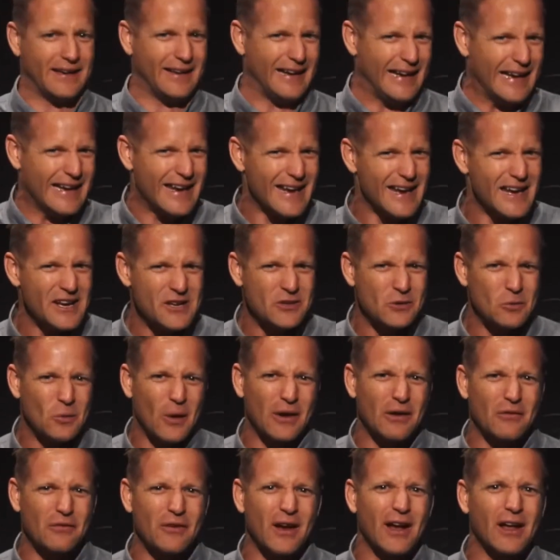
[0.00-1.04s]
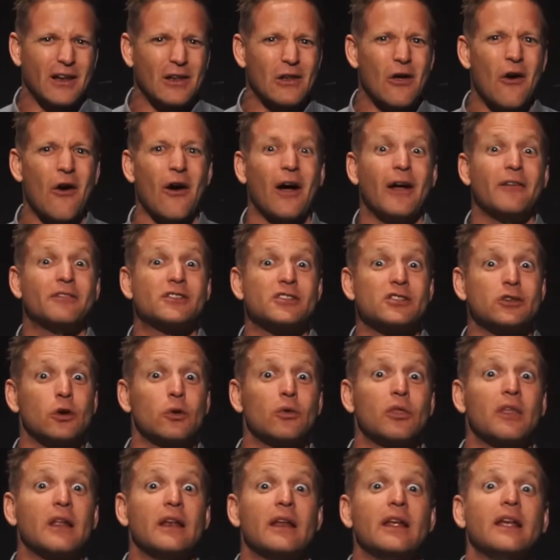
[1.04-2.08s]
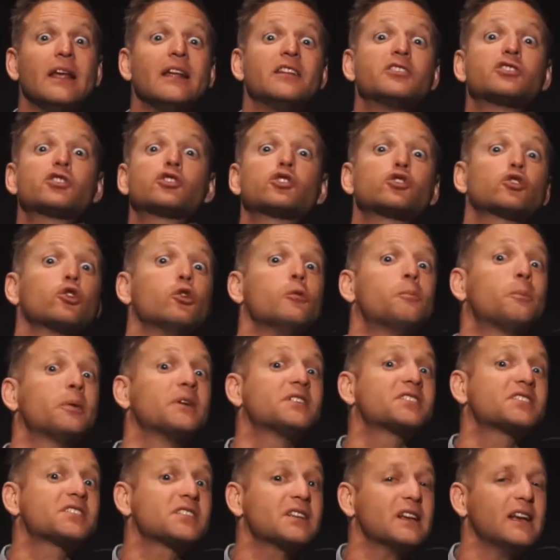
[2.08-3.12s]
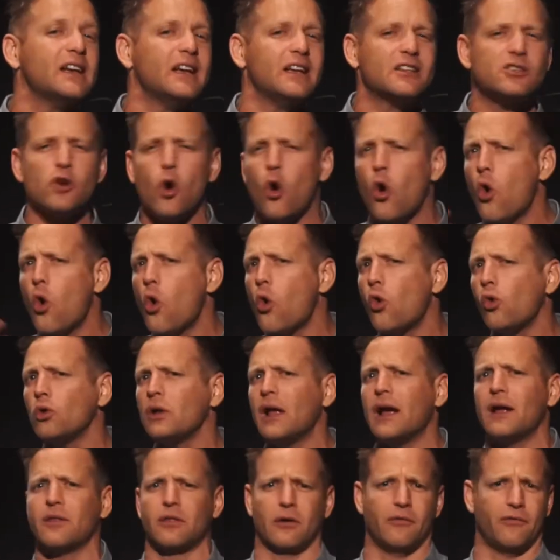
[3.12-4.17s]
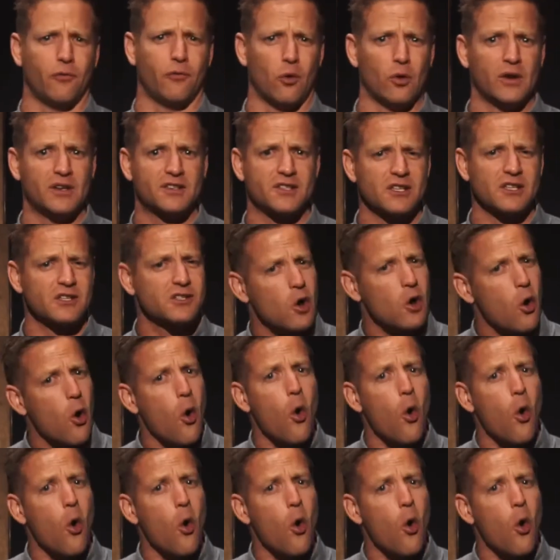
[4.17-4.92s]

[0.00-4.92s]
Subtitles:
it in each one of our lives so that it supersedes all other voices,